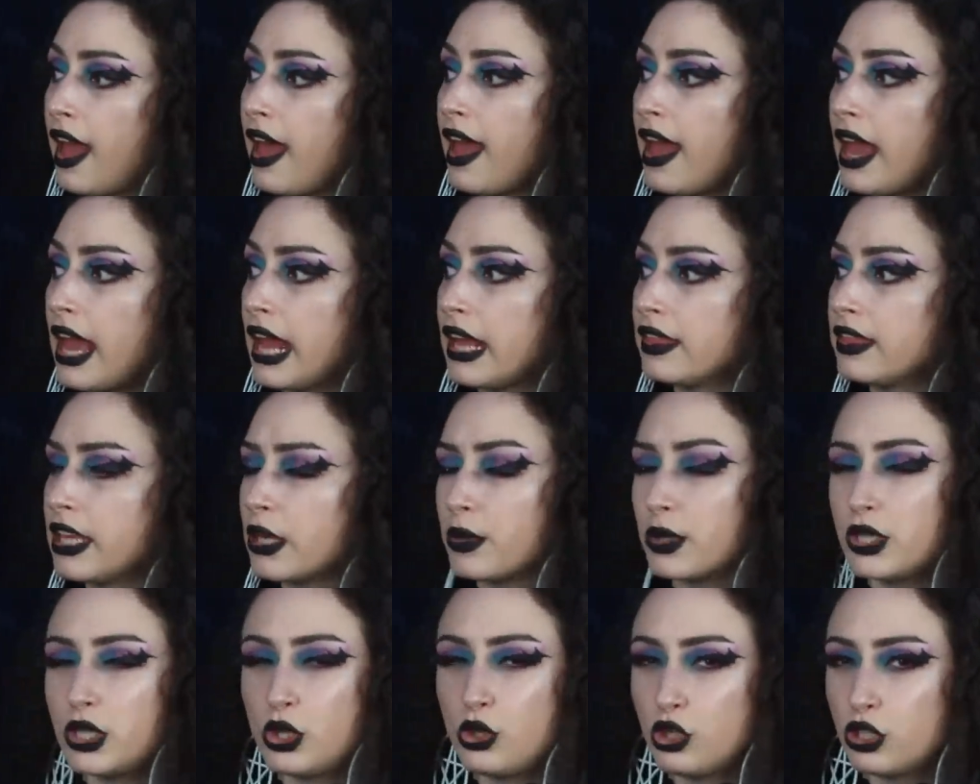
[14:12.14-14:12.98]
and they
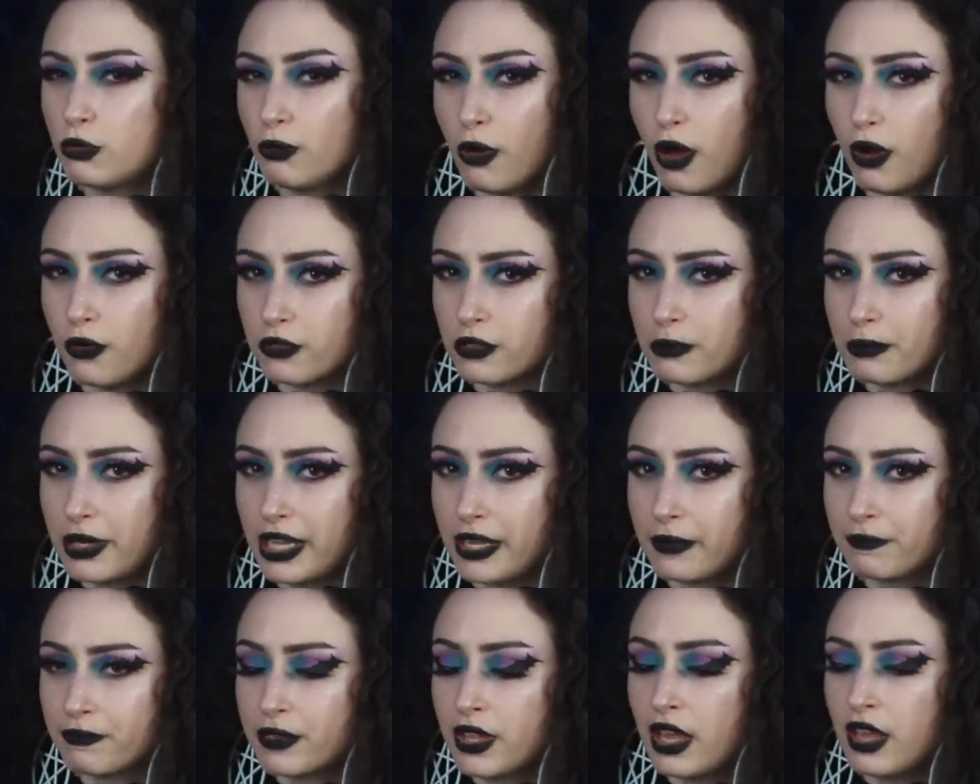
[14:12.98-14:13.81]
were too small for
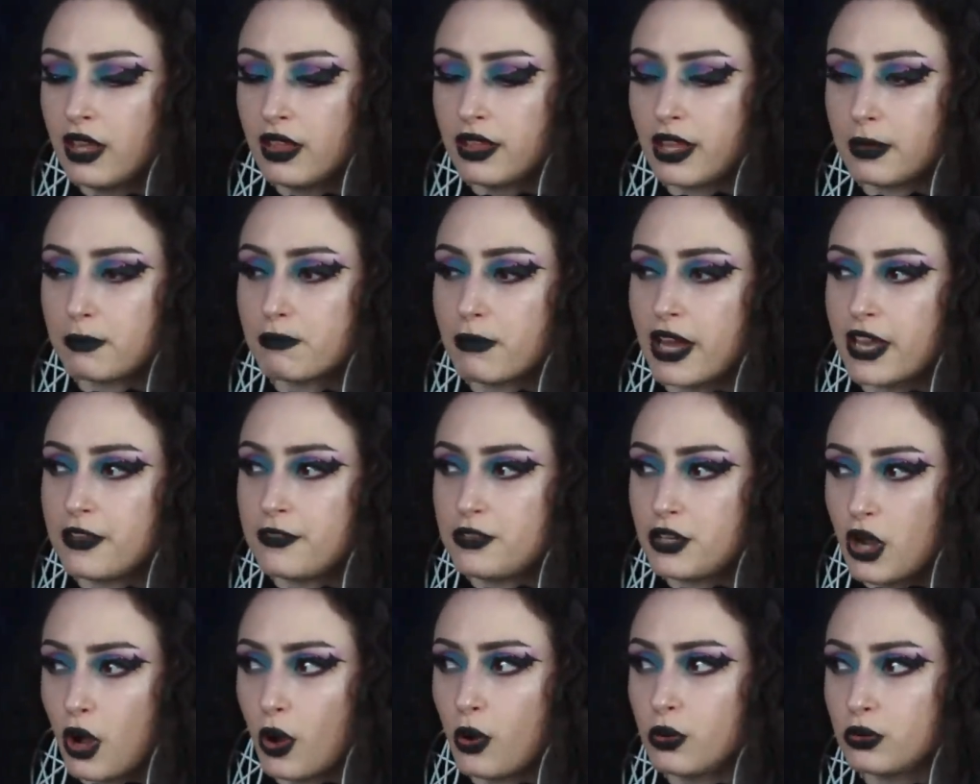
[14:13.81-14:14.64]
me. Like, my
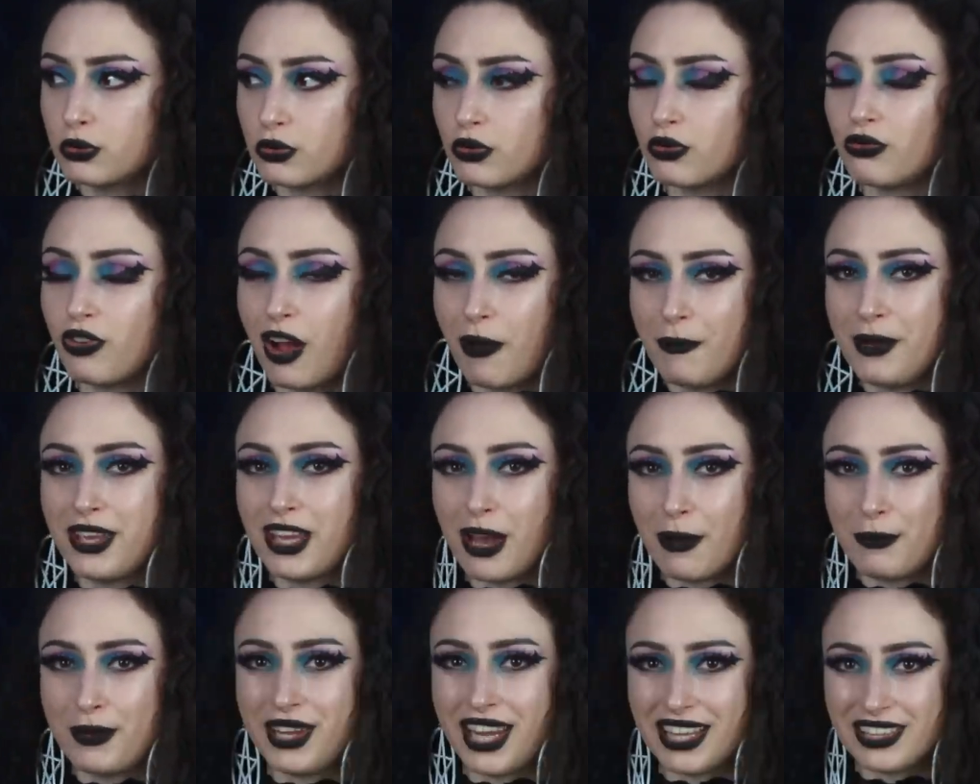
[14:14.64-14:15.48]
toes were rubbing
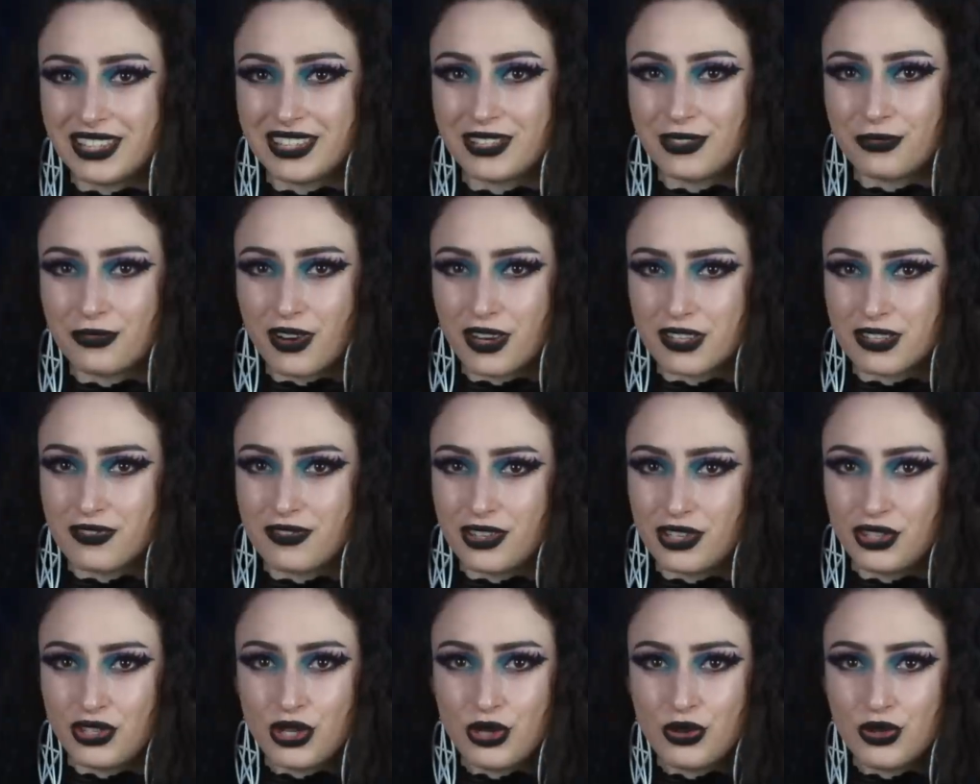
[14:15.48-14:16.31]
up against the front of
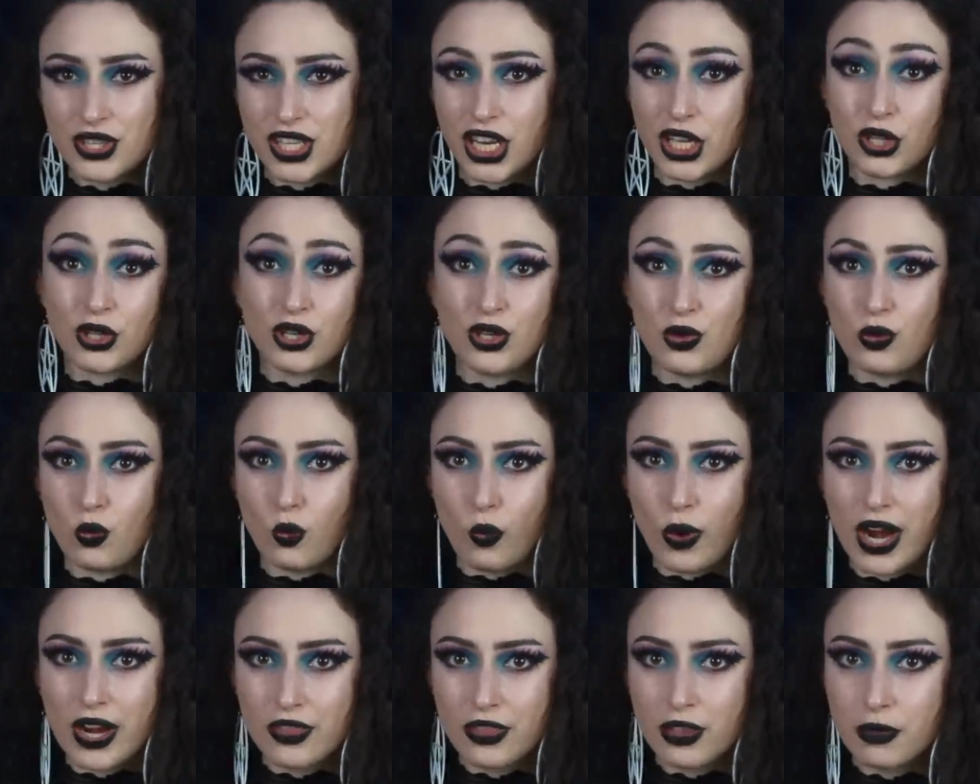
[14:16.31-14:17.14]
the shoes, and I couldn't
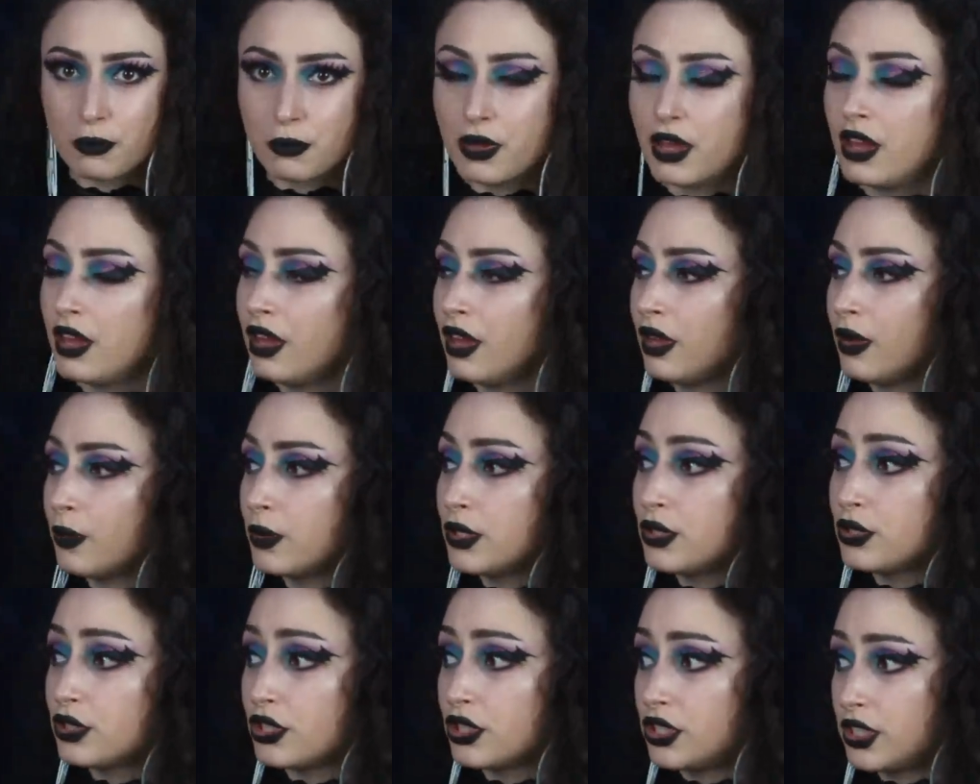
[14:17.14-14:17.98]
wear them,
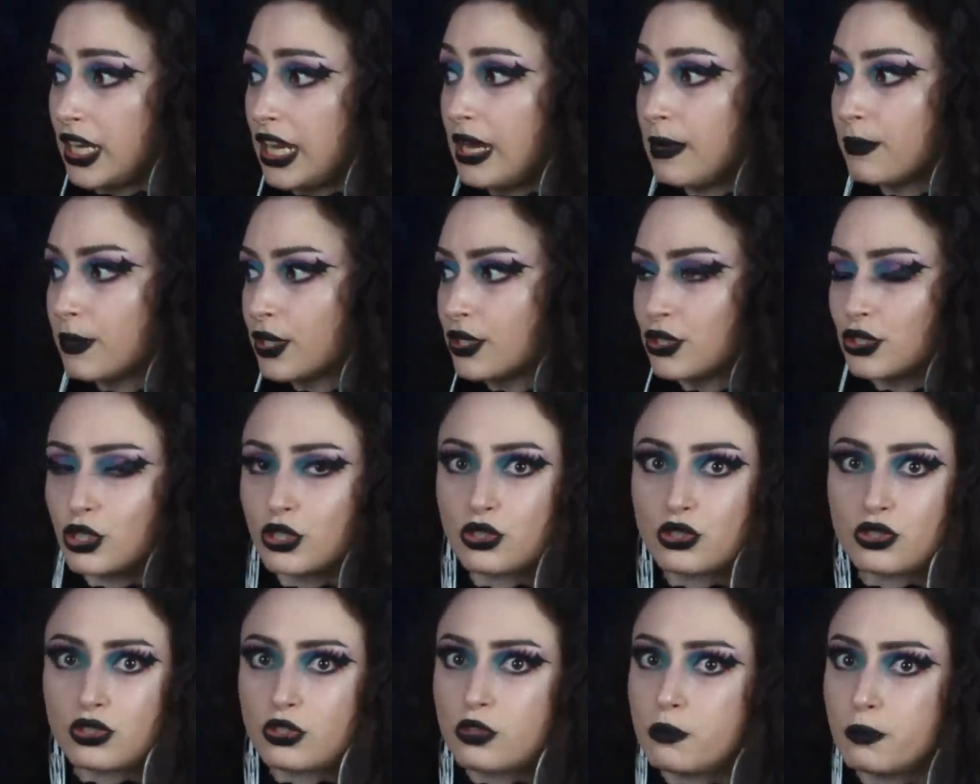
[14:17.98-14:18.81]
which was a shame because they're
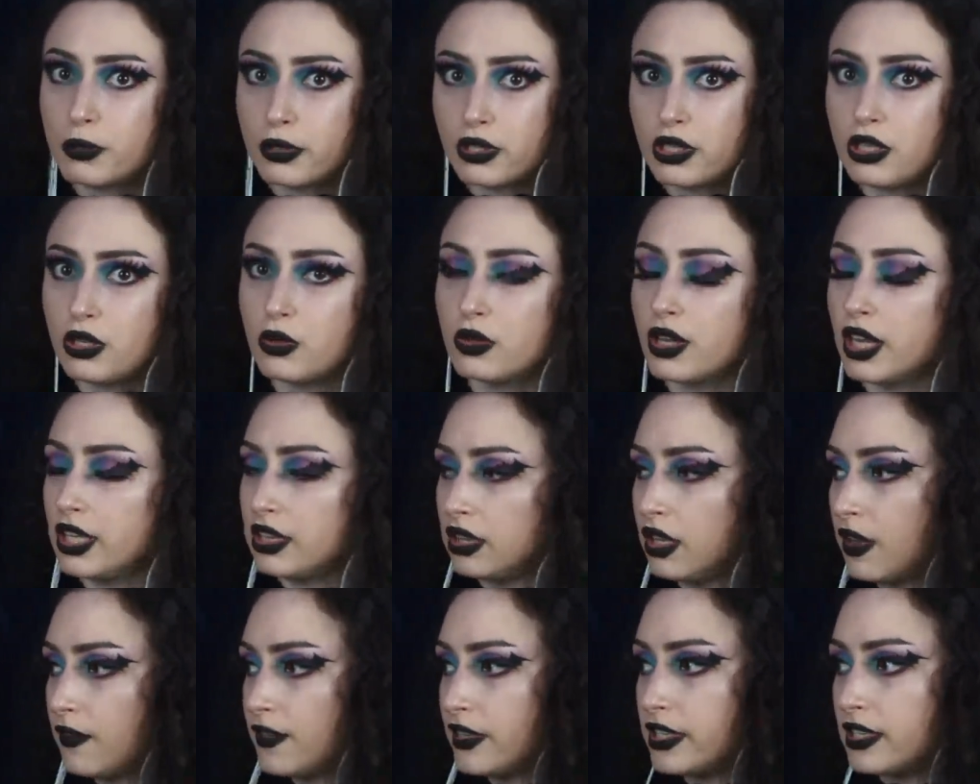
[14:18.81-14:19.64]
super cute. I
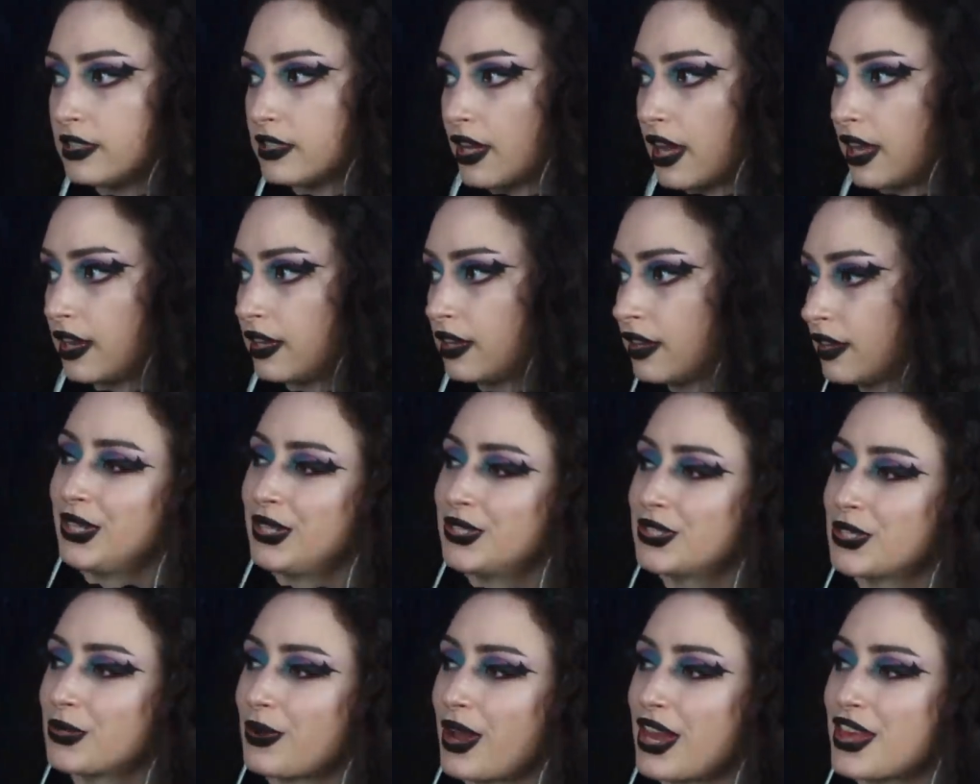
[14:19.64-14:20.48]
love the design.
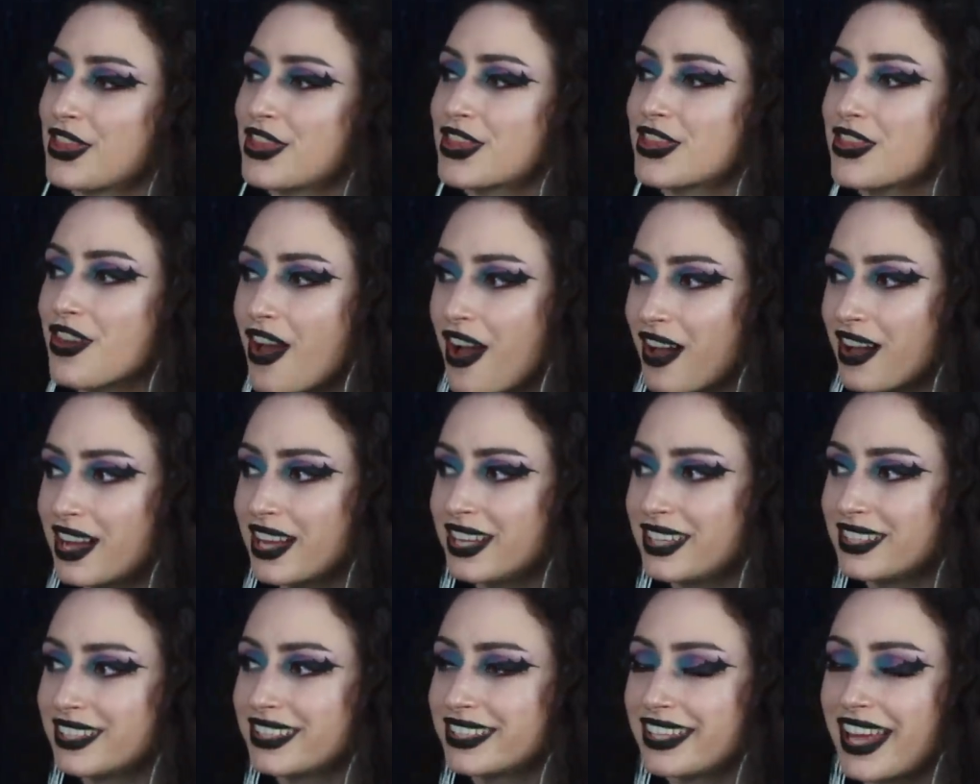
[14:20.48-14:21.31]
So I
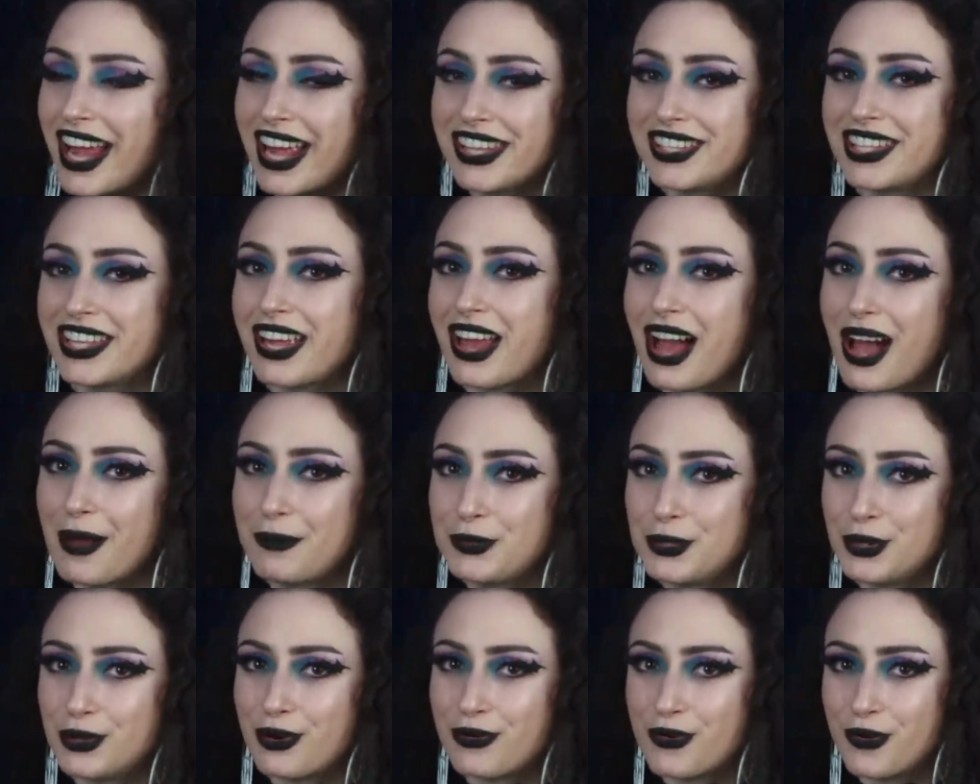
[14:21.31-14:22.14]
thought sizing
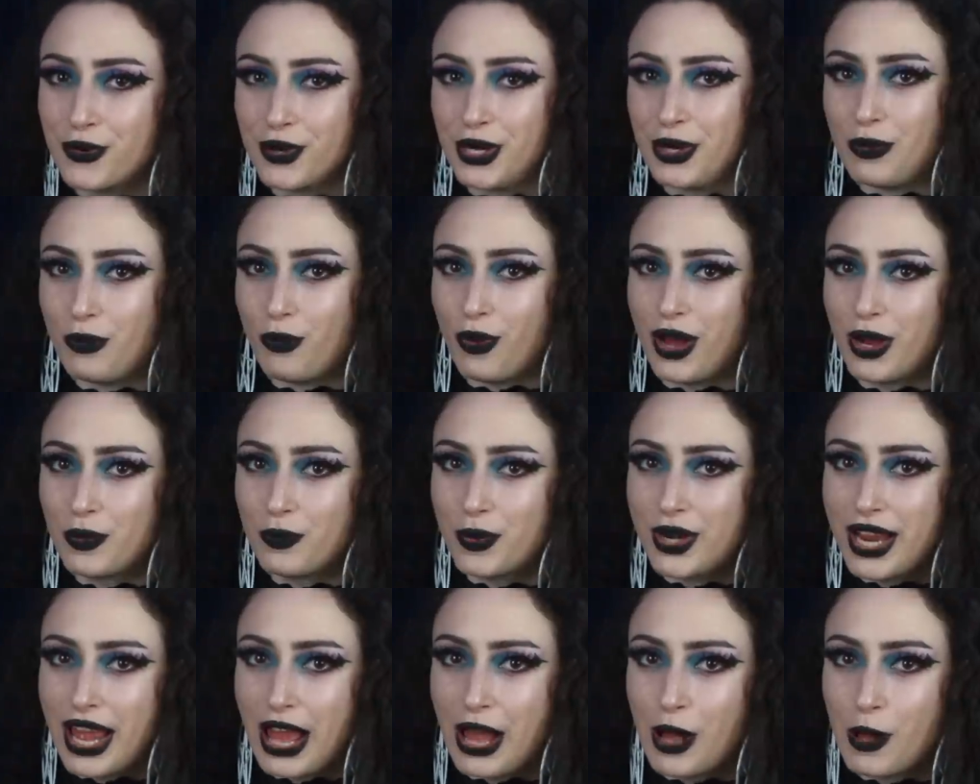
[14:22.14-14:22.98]
up to a 41
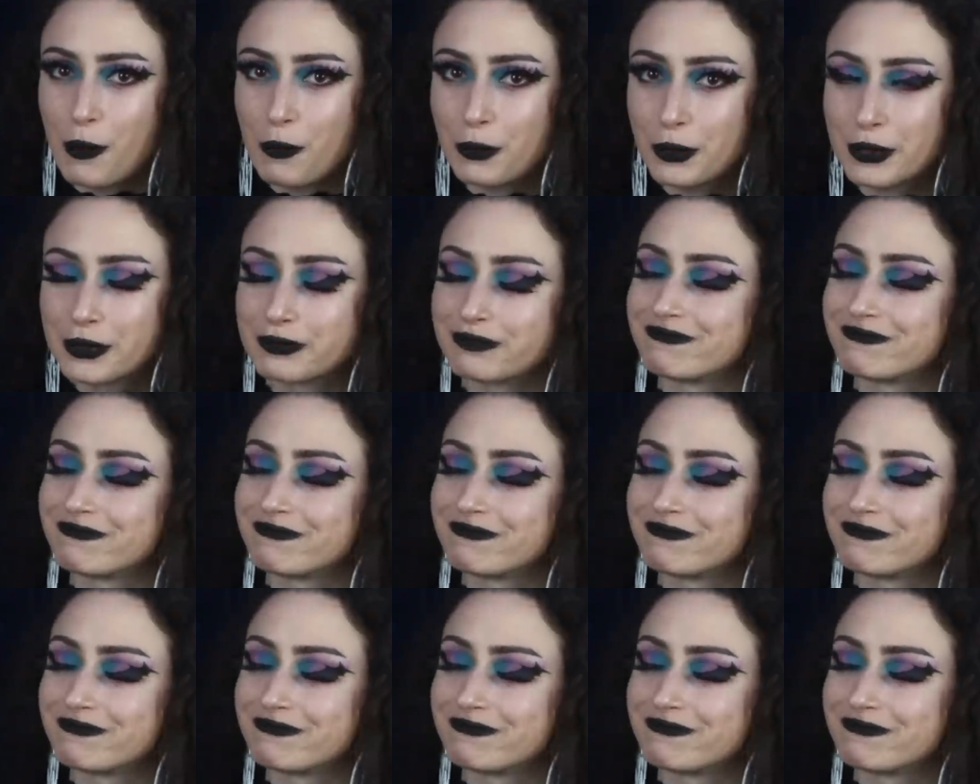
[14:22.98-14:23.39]
would help.